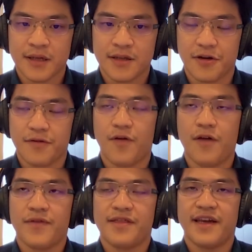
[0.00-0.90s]
So
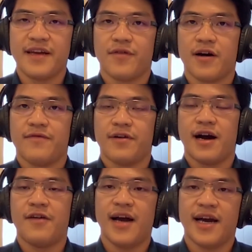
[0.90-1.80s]
what we think, what
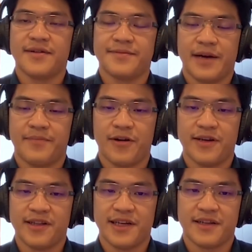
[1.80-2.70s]
our
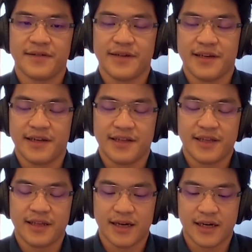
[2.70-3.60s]
hypothesis
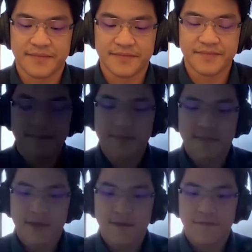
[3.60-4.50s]
is,
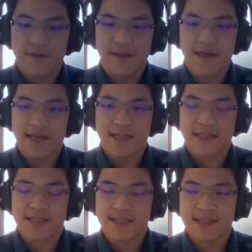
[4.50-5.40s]
we think that
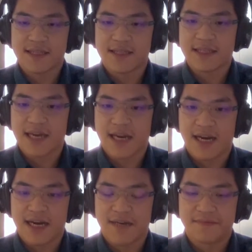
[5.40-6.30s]
there
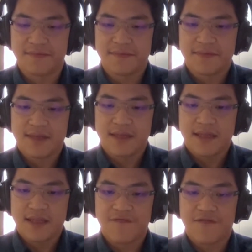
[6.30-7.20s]
are
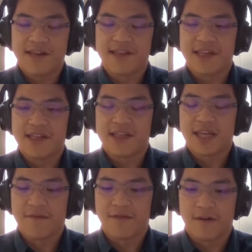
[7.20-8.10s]
differences in
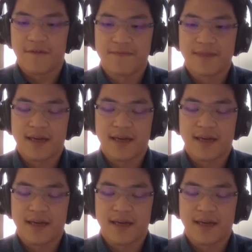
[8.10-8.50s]
terms of